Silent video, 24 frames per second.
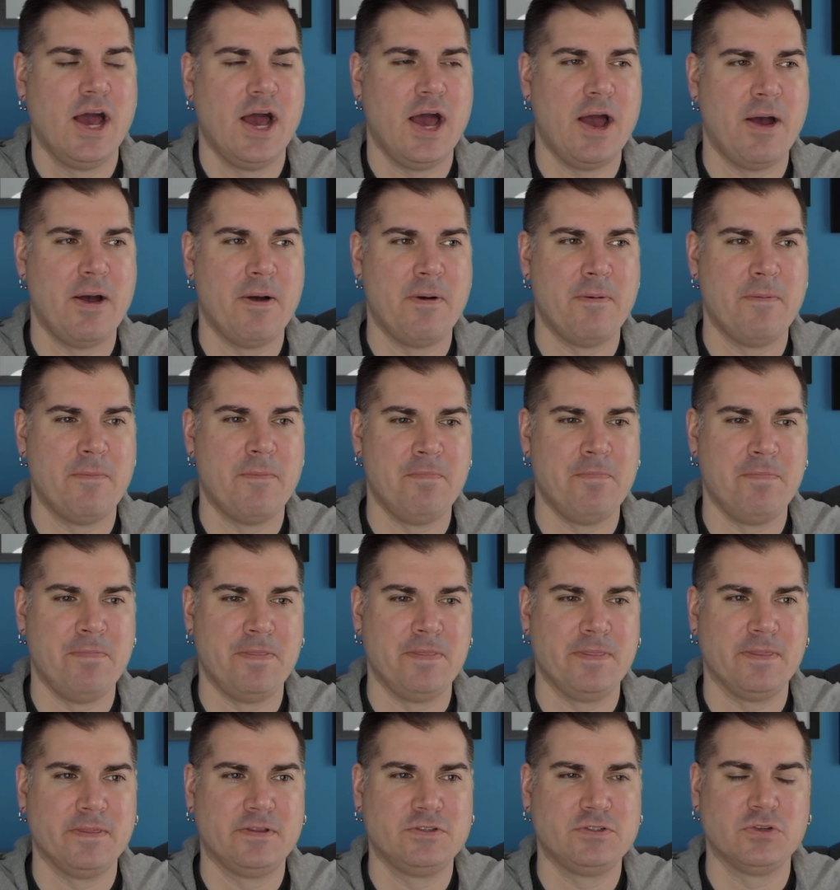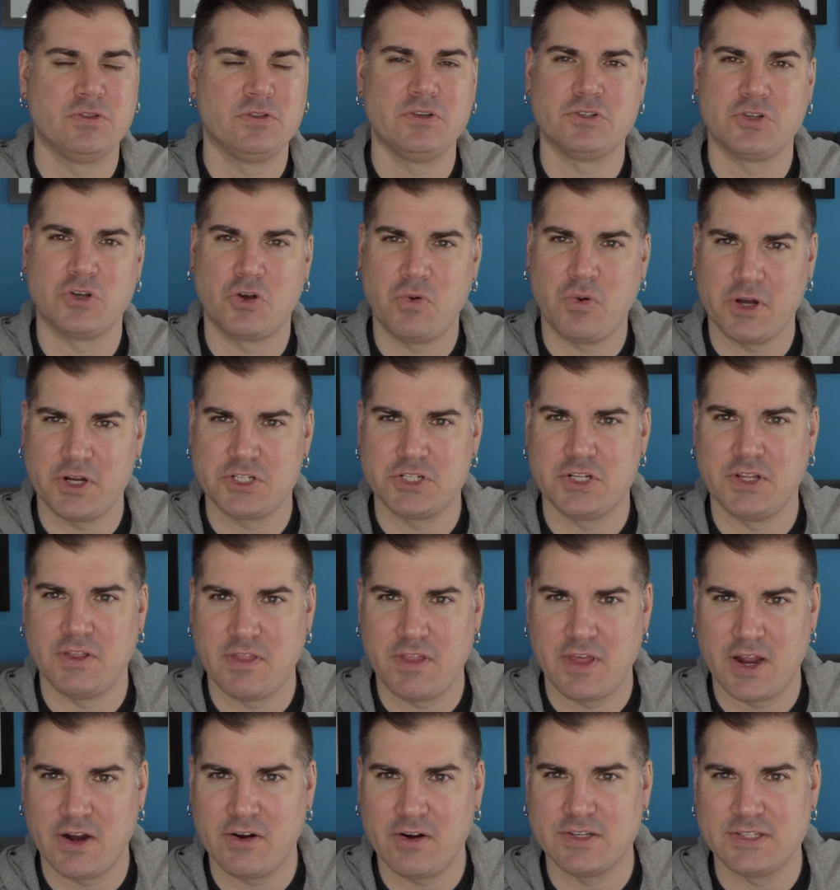So there's a
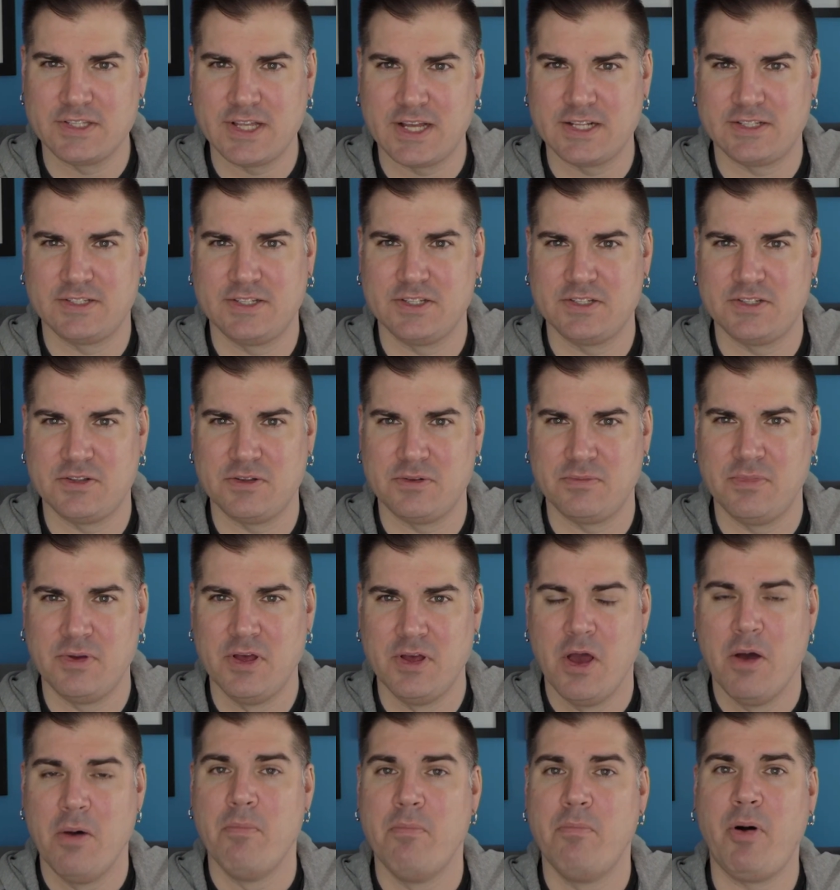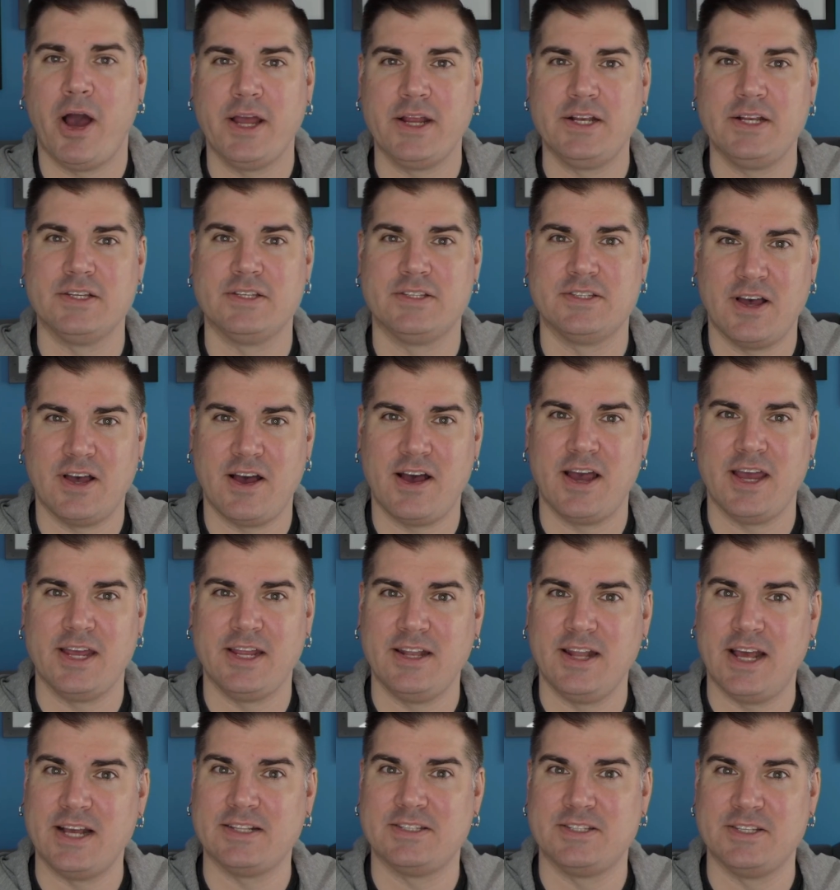question there. Is that system, by
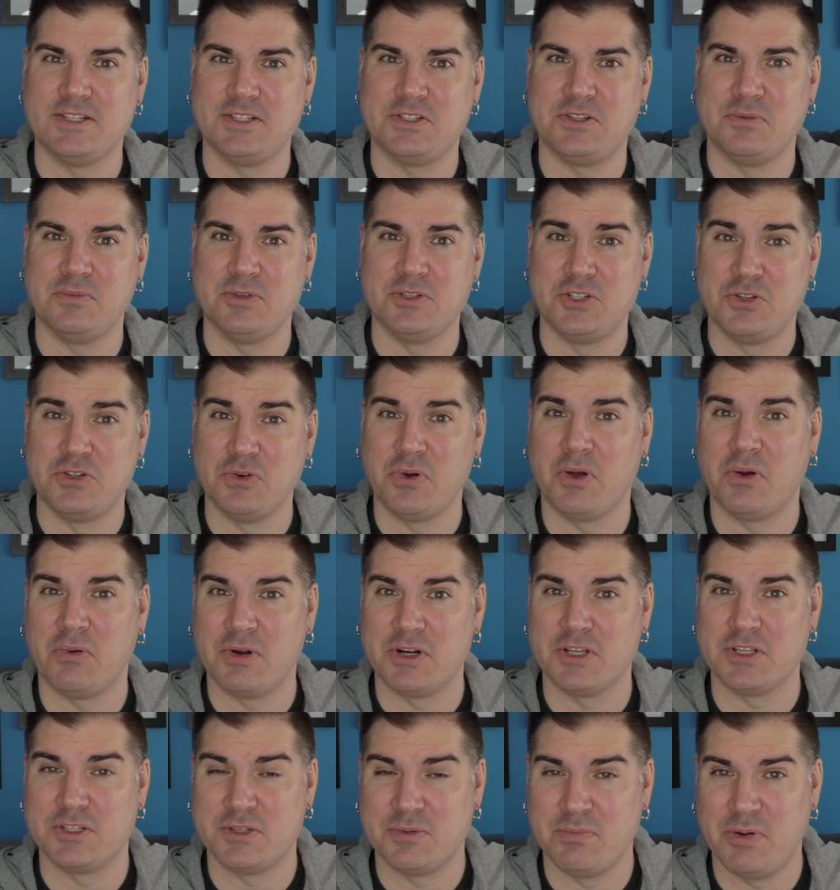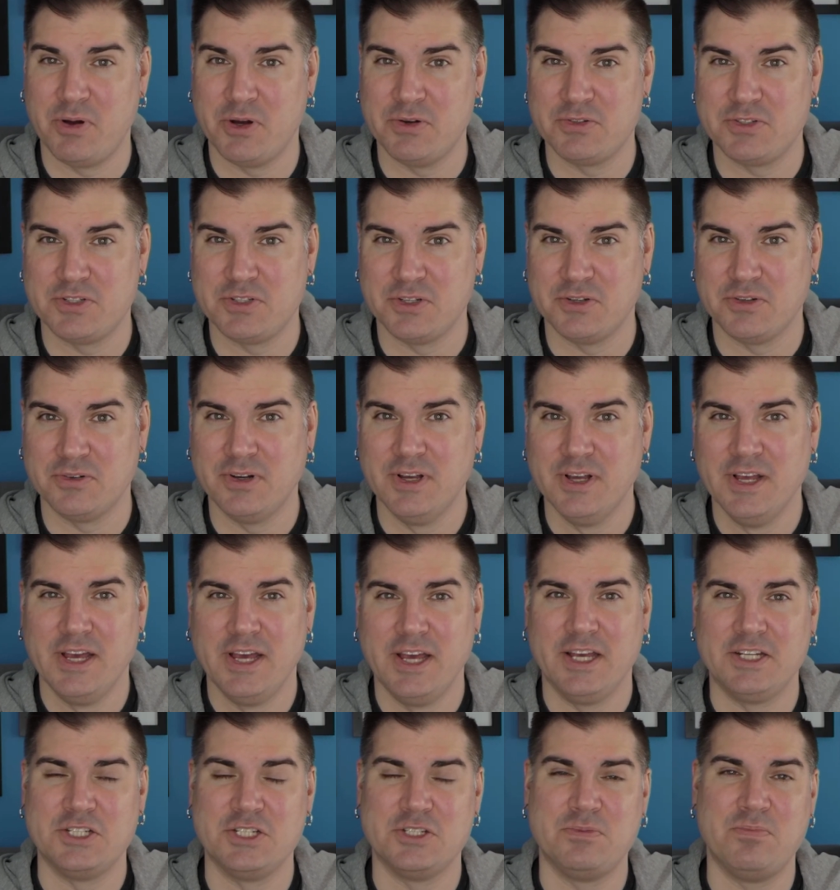design, that system is doing what it's supposed to?
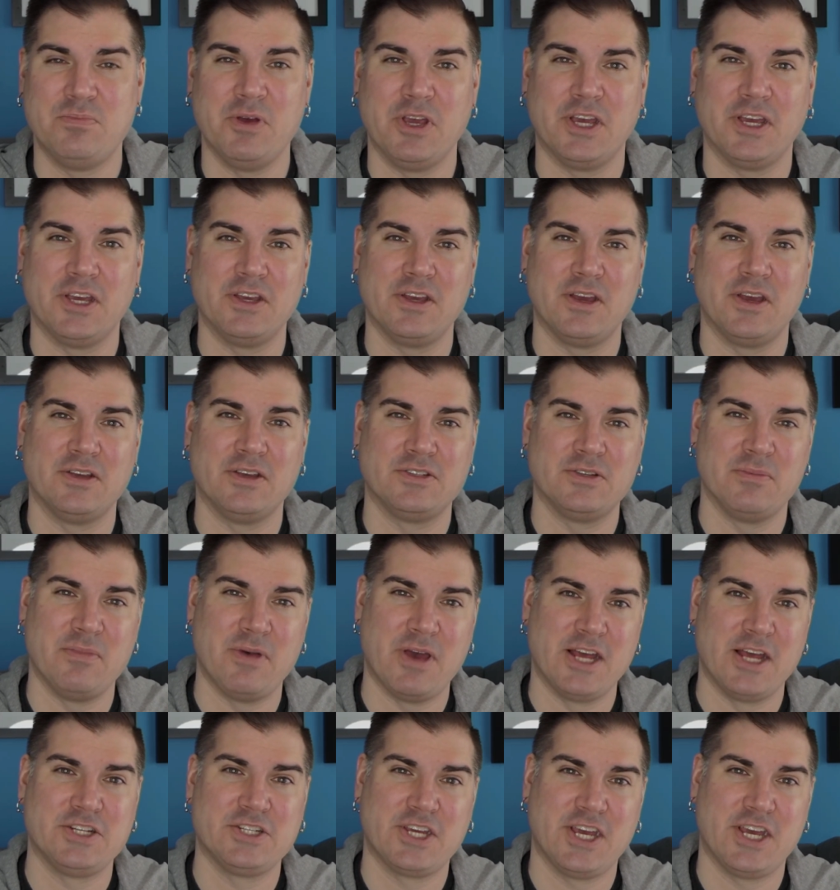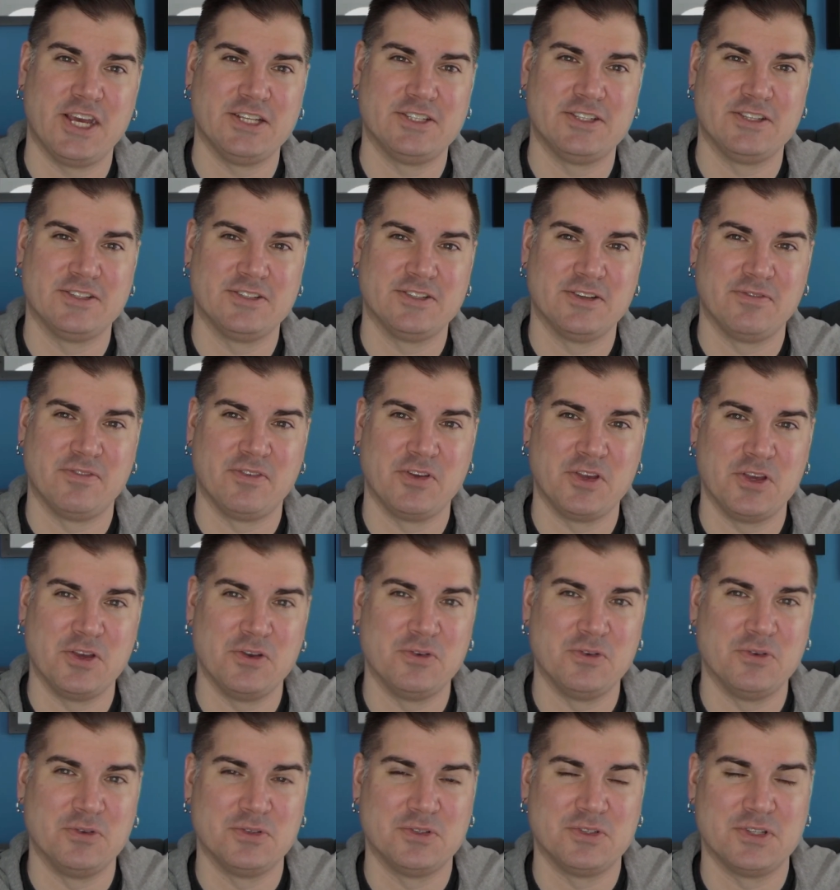It's just being some edge cases of a
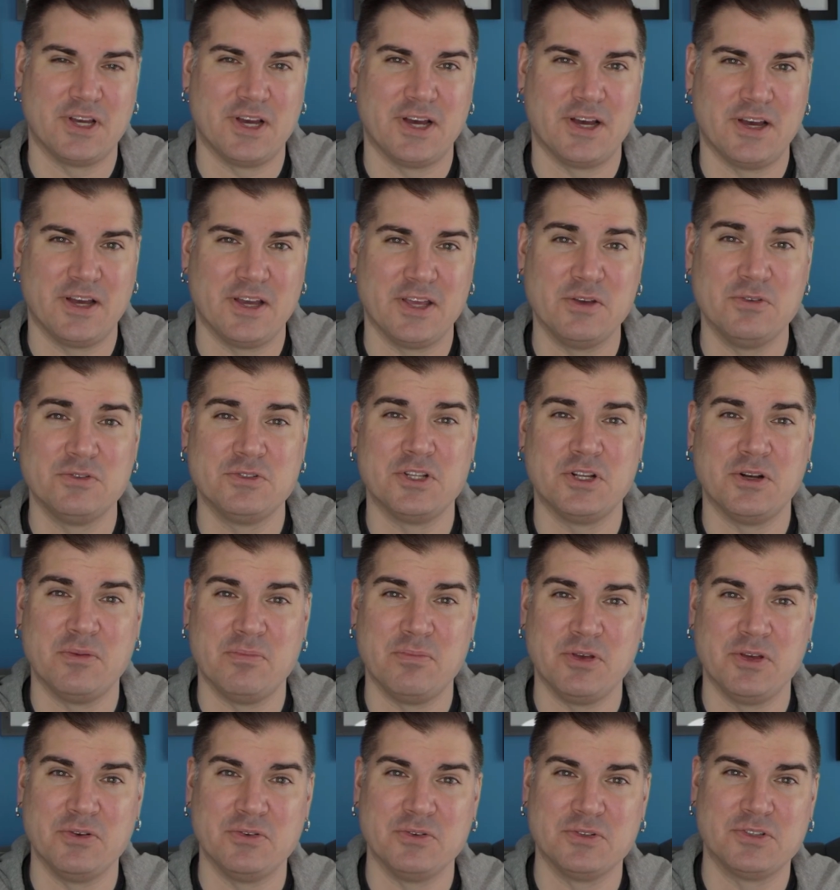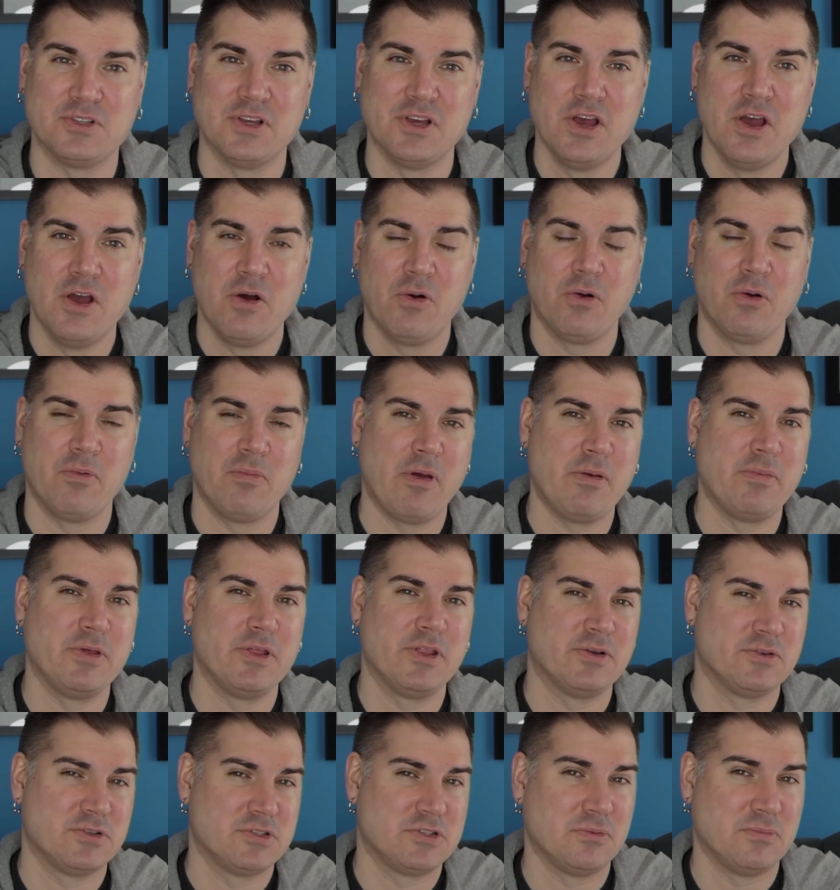used and abused, or maybe
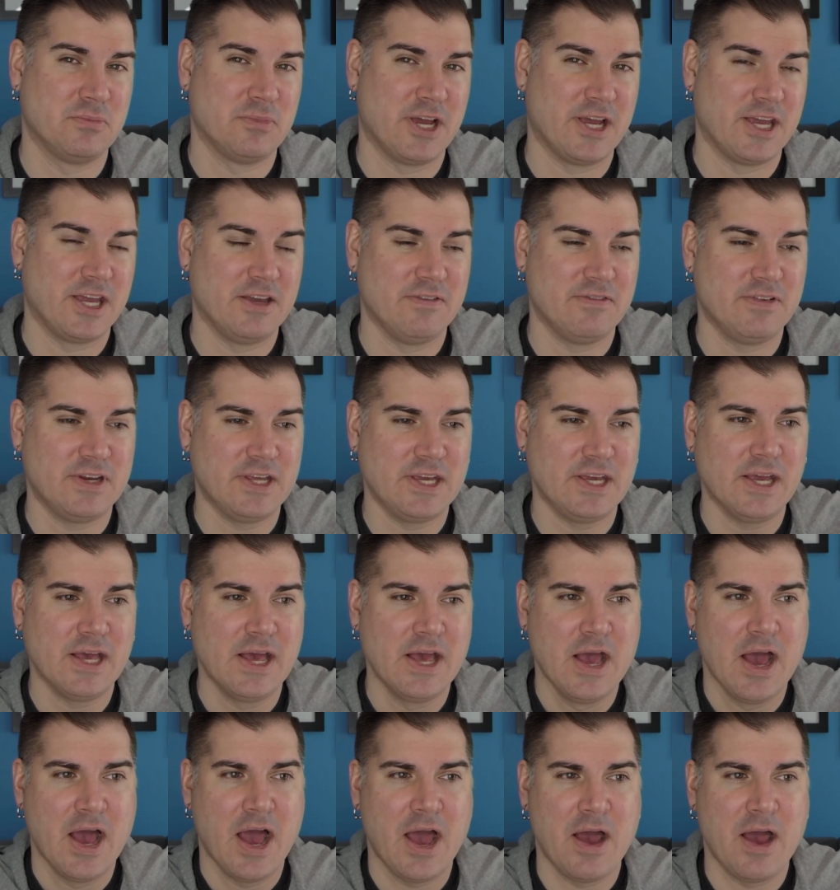there's some naivety.